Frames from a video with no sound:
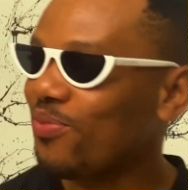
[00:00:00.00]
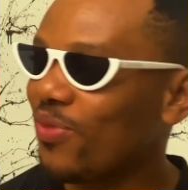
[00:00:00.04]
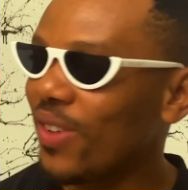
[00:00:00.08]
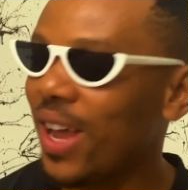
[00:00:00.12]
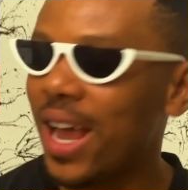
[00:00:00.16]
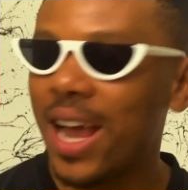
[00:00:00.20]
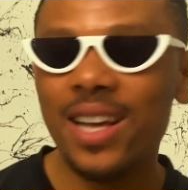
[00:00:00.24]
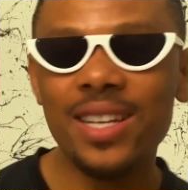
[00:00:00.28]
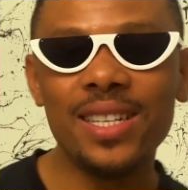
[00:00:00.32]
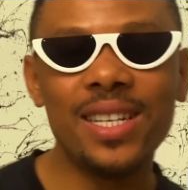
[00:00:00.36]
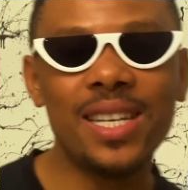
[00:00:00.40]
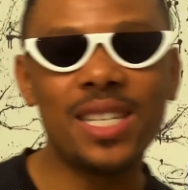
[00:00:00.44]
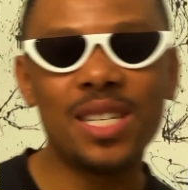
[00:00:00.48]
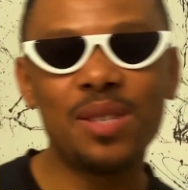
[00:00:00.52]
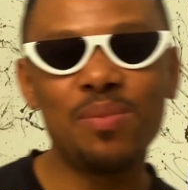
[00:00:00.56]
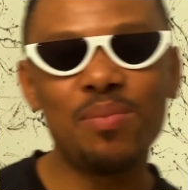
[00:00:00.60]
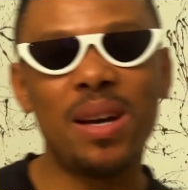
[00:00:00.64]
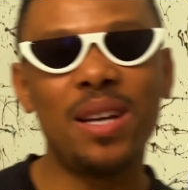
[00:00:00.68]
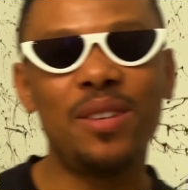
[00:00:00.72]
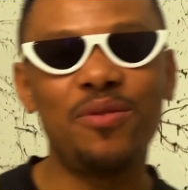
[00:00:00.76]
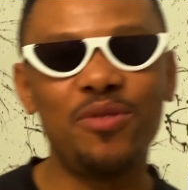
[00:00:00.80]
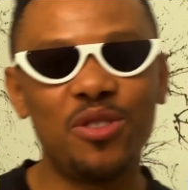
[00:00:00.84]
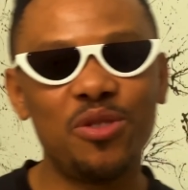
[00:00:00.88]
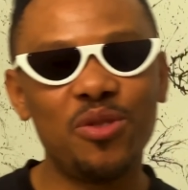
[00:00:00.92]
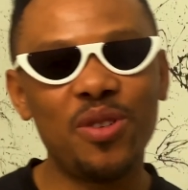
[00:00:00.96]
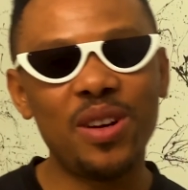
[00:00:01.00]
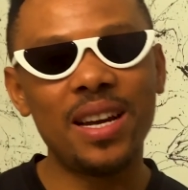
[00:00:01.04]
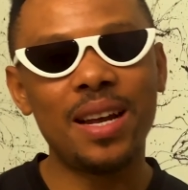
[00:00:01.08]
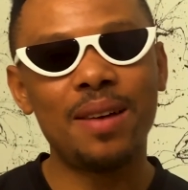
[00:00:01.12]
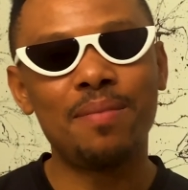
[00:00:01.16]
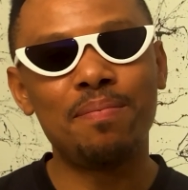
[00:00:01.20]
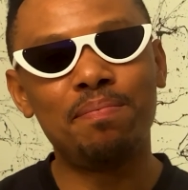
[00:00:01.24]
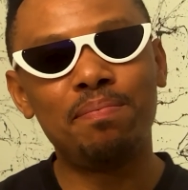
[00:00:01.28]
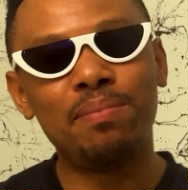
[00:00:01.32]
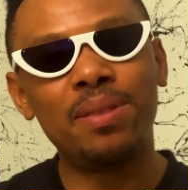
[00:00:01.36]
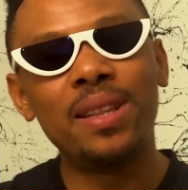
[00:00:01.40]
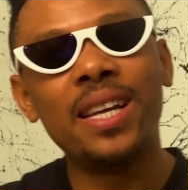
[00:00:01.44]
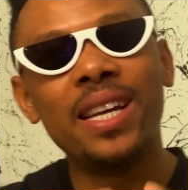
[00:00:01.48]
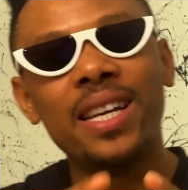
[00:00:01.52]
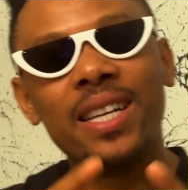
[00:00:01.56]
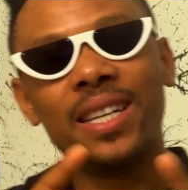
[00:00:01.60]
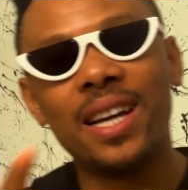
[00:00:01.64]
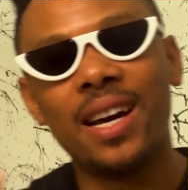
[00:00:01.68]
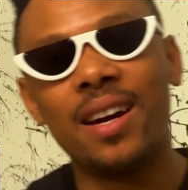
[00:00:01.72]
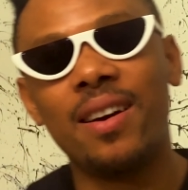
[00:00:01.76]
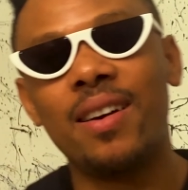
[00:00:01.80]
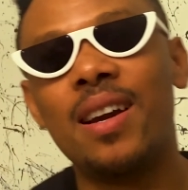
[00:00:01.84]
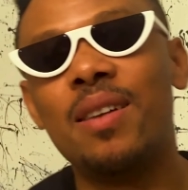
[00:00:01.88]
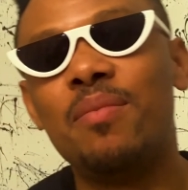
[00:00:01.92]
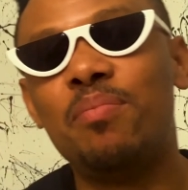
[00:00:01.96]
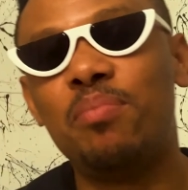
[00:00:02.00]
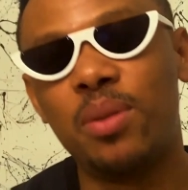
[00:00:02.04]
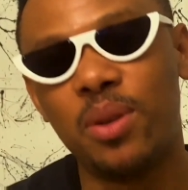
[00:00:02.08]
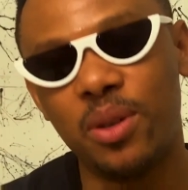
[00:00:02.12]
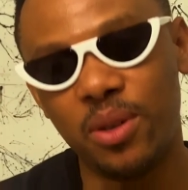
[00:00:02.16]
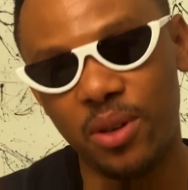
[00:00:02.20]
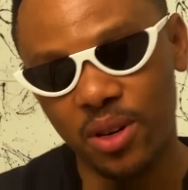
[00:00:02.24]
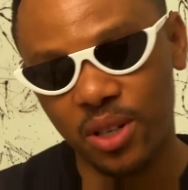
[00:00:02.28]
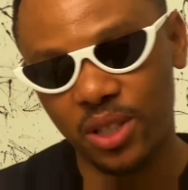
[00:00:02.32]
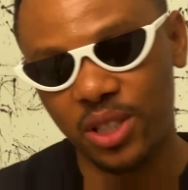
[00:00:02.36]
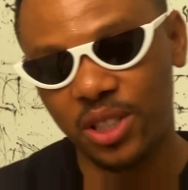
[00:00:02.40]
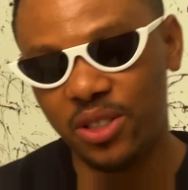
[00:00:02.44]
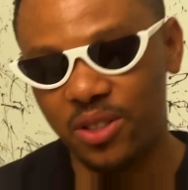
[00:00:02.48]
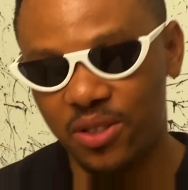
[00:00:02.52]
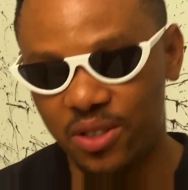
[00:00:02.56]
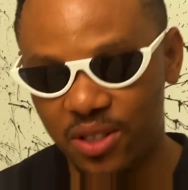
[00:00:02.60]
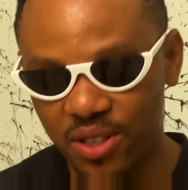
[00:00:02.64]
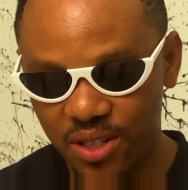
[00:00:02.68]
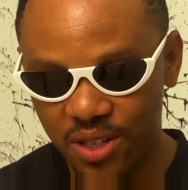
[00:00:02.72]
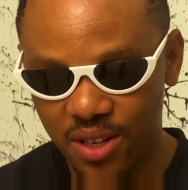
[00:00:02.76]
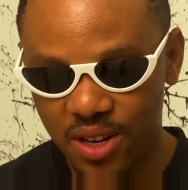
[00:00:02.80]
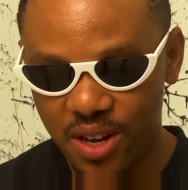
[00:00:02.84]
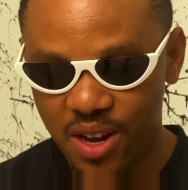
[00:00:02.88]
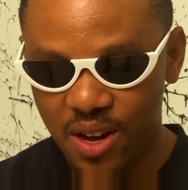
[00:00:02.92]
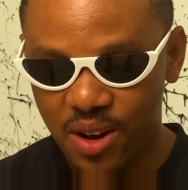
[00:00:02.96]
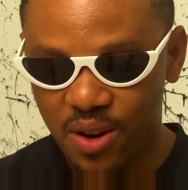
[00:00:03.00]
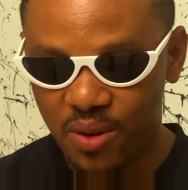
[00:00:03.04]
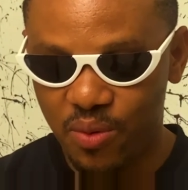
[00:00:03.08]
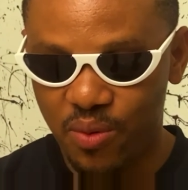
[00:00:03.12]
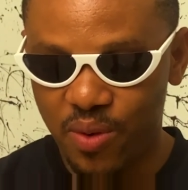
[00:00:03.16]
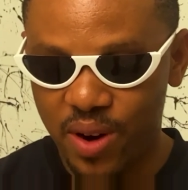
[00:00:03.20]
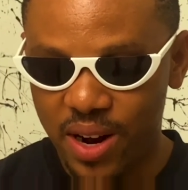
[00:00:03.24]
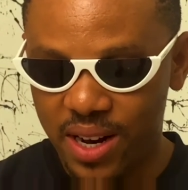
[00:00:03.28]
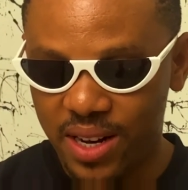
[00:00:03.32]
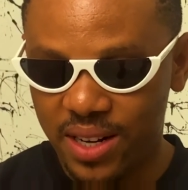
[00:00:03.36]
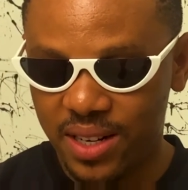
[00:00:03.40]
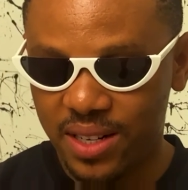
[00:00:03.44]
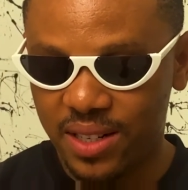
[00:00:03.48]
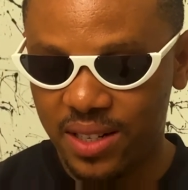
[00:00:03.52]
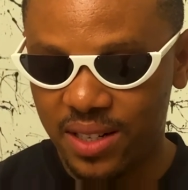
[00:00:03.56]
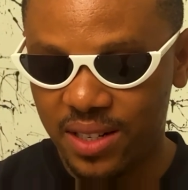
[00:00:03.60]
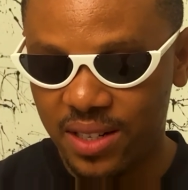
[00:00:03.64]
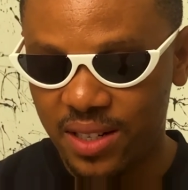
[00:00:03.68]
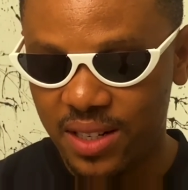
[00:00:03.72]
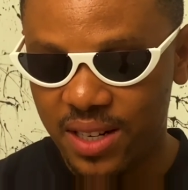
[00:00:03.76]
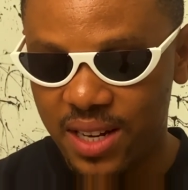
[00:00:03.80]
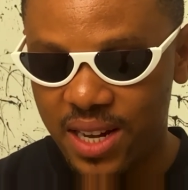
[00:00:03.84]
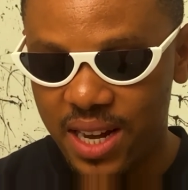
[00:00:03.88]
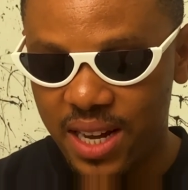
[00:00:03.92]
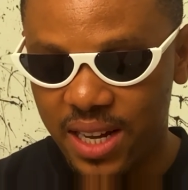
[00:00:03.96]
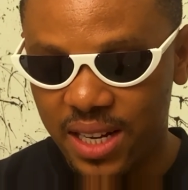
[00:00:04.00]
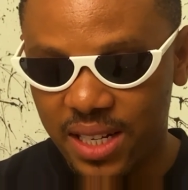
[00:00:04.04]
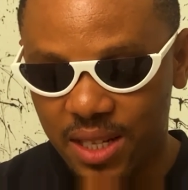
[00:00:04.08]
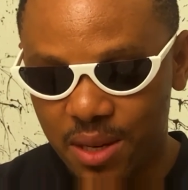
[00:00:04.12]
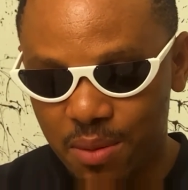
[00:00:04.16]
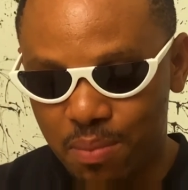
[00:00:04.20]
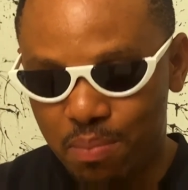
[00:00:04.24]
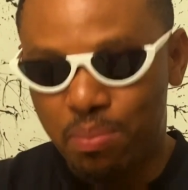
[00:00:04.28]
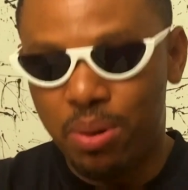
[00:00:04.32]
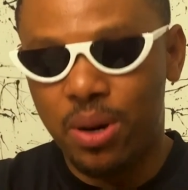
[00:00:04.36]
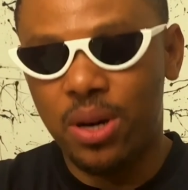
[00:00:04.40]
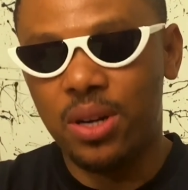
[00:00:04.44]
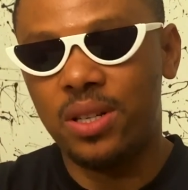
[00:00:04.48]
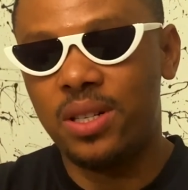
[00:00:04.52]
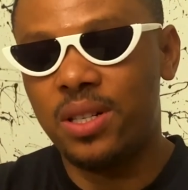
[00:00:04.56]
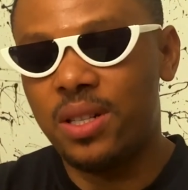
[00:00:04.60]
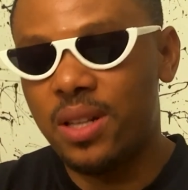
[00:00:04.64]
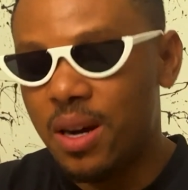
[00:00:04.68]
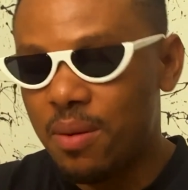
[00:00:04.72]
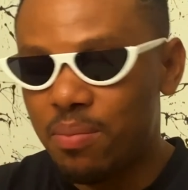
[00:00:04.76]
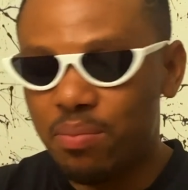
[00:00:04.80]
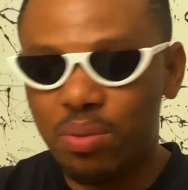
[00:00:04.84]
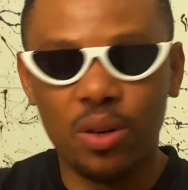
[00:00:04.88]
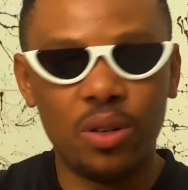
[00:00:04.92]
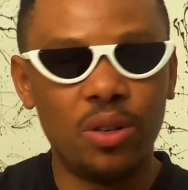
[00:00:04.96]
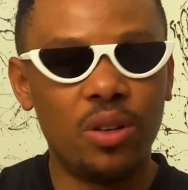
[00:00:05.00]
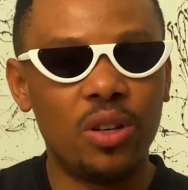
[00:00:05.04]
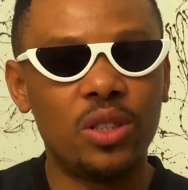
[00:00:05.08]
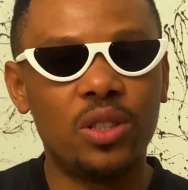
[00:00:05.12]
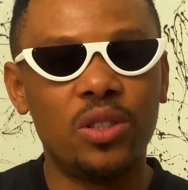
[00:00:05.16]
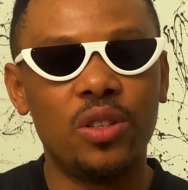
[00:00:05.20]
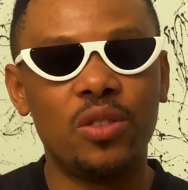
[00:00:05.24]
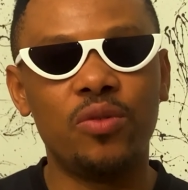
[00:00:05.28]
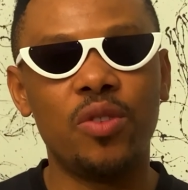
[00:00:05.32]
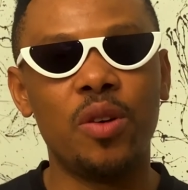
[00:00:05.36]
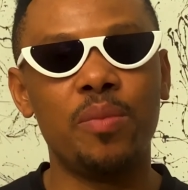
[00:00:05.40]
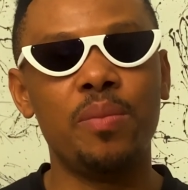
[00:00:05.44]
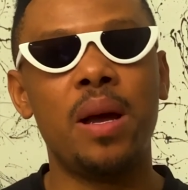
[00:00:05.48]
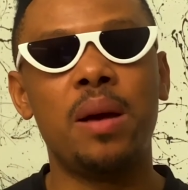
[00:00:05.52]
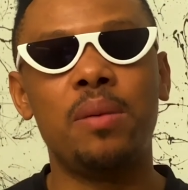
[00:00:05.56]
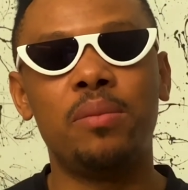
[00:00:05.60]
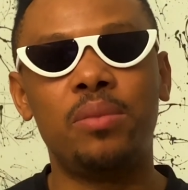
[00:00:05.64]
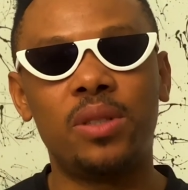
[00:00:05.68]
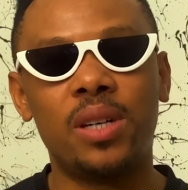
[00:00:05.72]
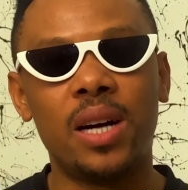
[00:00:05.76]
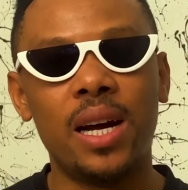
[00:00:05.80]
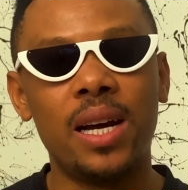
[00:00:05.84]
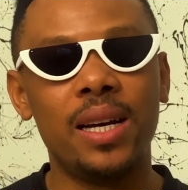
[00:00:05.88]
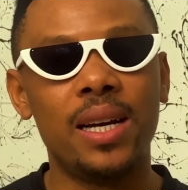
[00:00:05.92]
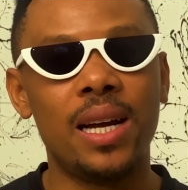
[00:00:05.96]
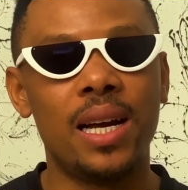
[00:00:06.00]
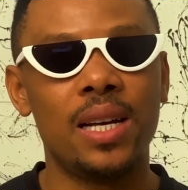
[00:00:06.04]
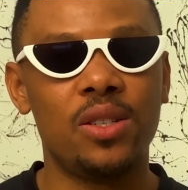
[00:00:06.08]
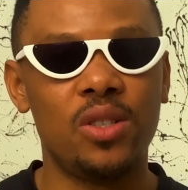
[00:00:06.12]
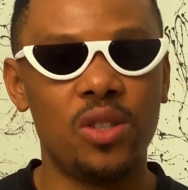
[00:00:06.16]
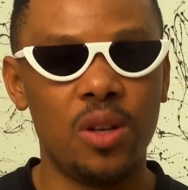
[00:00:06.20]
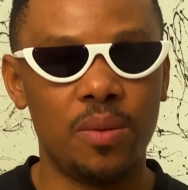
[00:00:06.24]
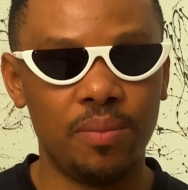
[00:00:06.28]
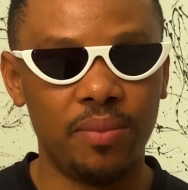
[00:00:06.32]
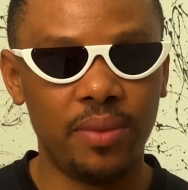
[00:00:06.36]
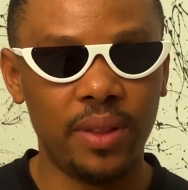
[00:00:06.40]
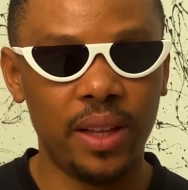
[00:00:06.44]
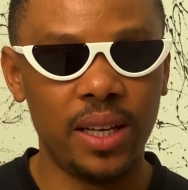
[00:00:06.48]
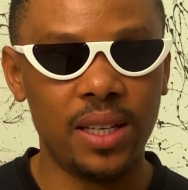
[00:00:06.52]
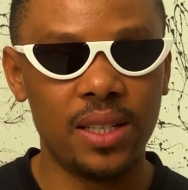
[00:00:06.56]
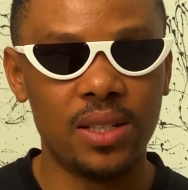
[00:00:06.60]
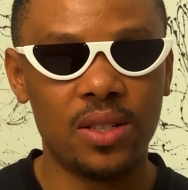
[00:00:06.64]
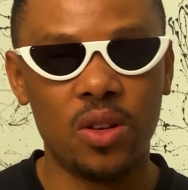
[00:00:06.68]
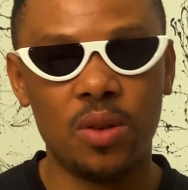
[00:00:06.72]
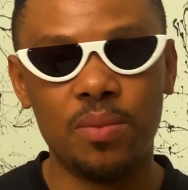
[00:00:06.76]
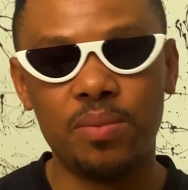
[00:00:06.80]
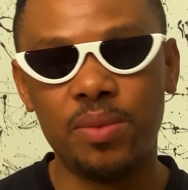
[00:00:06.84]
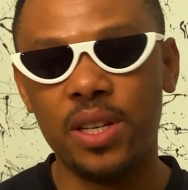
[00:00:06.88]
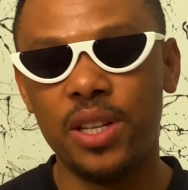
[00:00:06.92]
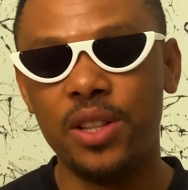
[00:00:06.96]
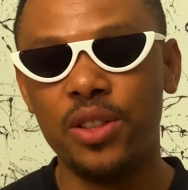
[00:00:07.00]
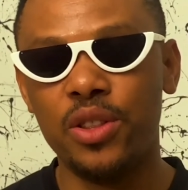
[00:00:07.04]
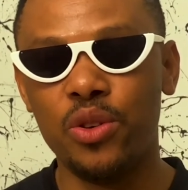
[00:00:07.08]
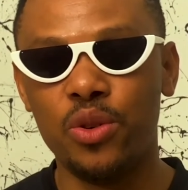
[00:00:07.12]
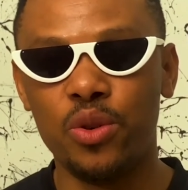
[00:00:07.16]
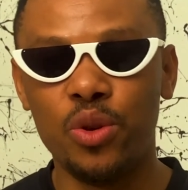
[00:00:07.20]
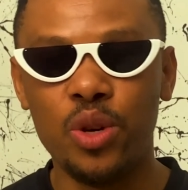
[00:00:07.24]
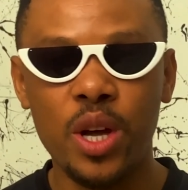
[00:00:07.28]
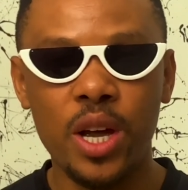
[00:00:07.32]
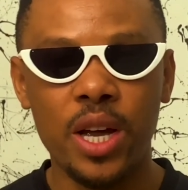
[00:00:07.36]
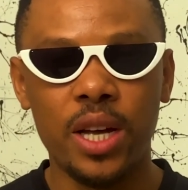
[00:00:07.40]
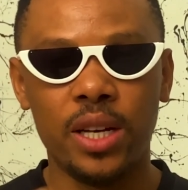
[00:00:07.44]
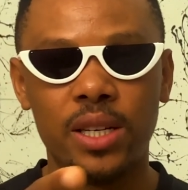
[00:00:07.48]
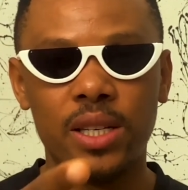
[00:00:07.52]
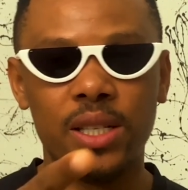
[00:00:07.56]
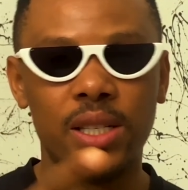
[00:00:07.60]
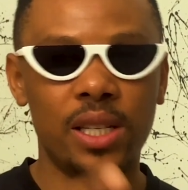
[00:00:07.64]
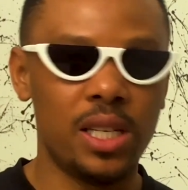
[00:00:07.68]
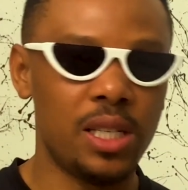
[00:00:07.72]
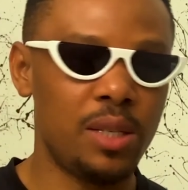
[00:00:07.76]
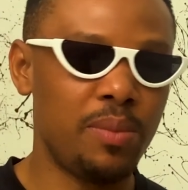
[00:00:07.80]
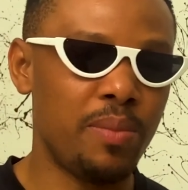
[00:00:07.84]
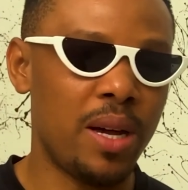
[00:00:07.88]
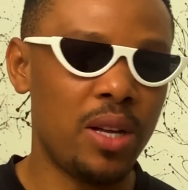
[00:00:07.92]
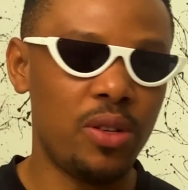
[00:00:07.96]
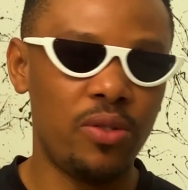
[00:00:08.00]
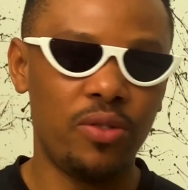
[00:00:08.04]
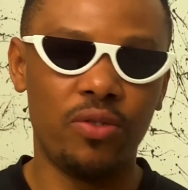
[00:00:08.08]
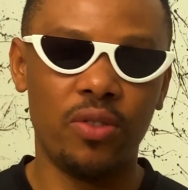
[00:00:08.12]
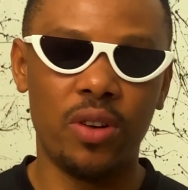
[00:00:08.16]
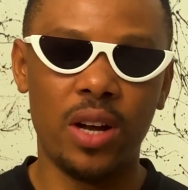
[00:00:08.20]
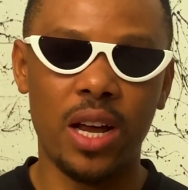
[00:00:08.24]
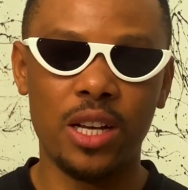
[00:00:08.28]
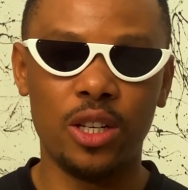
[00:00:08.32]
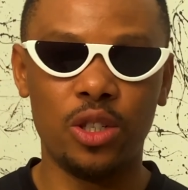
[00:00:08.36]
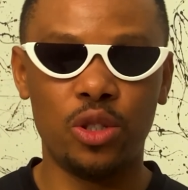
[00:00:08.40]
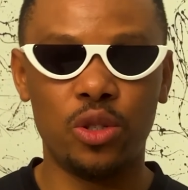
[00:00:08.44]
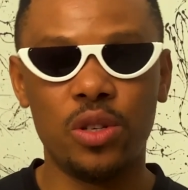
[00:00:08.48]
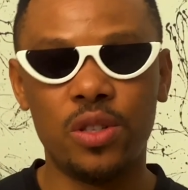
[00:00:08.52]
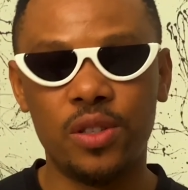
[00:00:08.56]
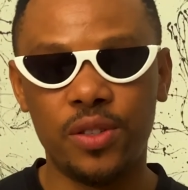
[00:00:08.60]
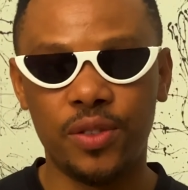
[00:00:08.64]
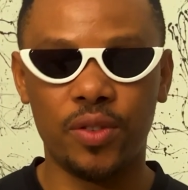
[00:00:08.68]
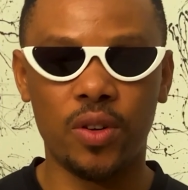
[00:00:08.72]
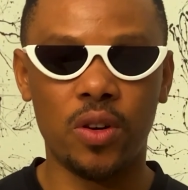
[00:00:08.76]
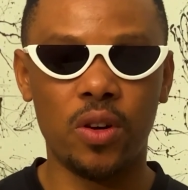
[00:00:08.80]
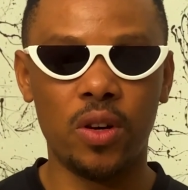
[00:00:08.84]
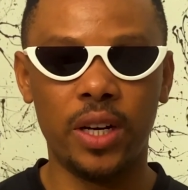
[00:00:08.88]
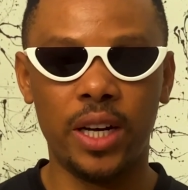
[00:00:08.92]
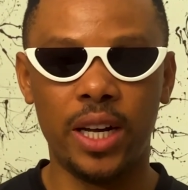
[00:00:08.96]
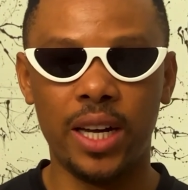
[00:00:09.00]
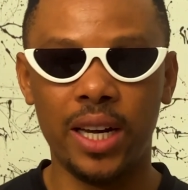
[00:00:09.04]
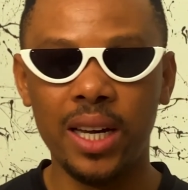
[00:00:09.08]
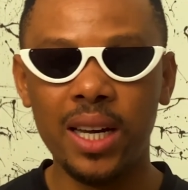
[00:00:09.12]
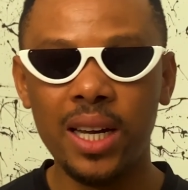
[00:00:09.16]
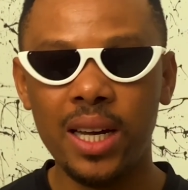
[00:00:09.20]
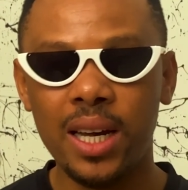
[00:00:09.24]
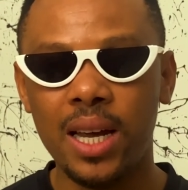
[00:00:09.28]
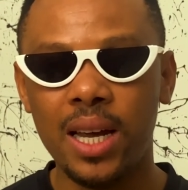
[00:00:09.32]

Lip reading: I use a smartphone when I'm playing around productions, when it's a personal production for me, I'm trying out something new. This is a smartphone and shoots 4K,